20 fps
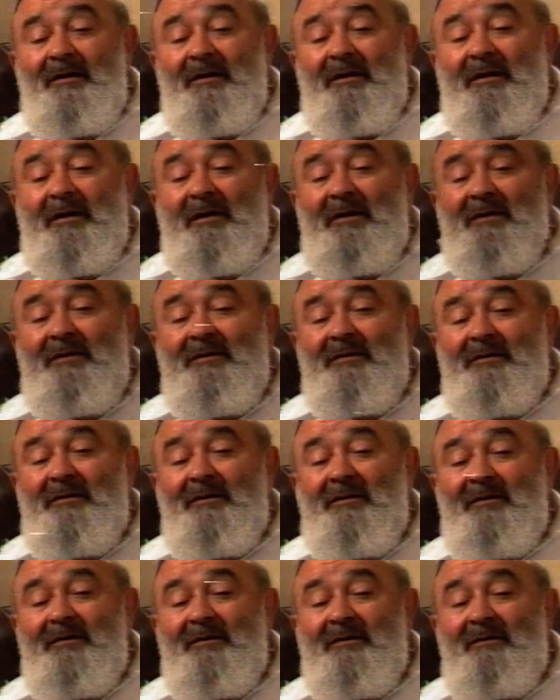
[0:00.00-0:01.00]
And
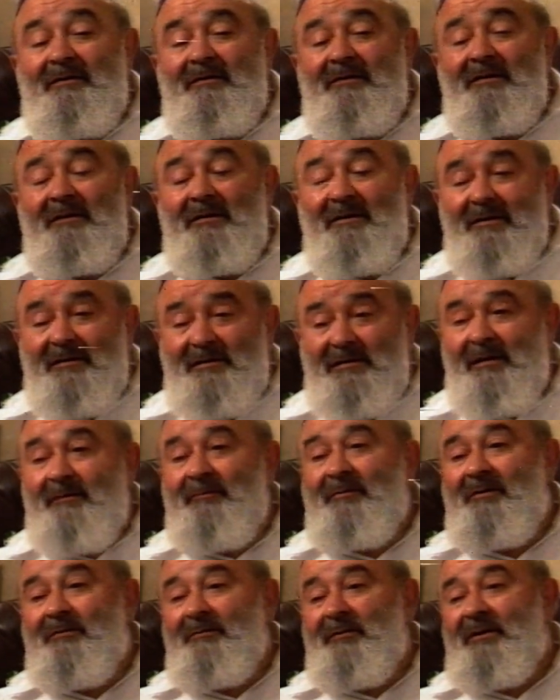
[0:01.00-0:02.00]
he
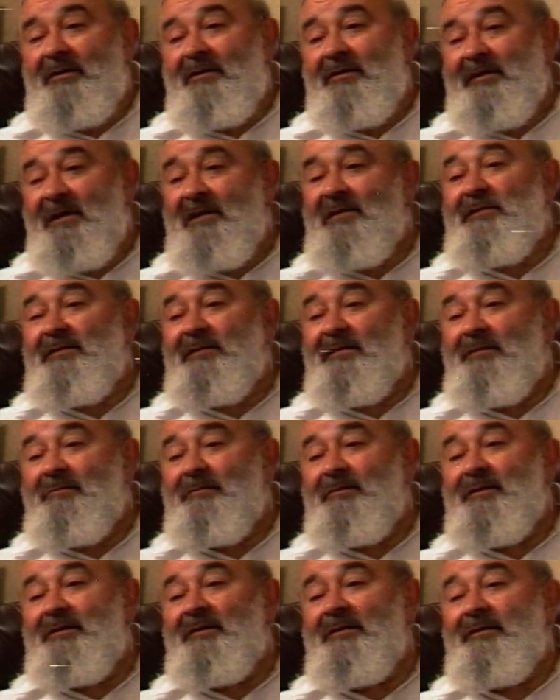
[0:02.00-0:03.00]
examined me, he tested
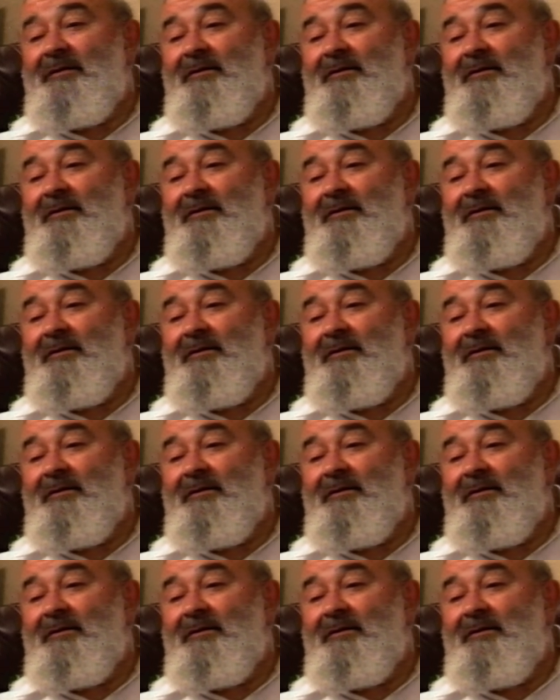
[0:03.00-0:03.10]
me